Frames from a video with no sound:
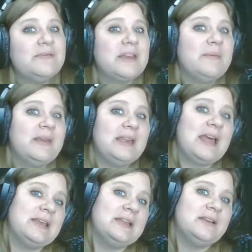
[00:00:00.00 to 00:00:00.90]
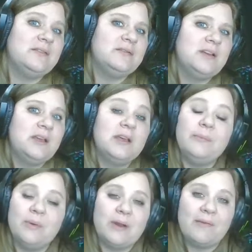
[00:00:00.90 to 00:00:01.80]
it can be negative, it
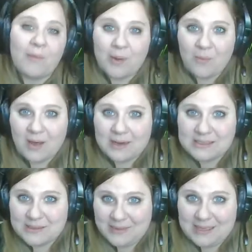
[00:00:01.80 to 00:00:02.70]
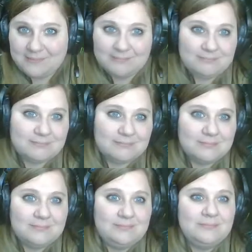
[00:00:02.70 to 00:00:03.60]
can be whatever we want it to be.
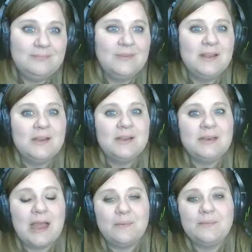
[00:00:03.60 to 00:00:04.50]
Now,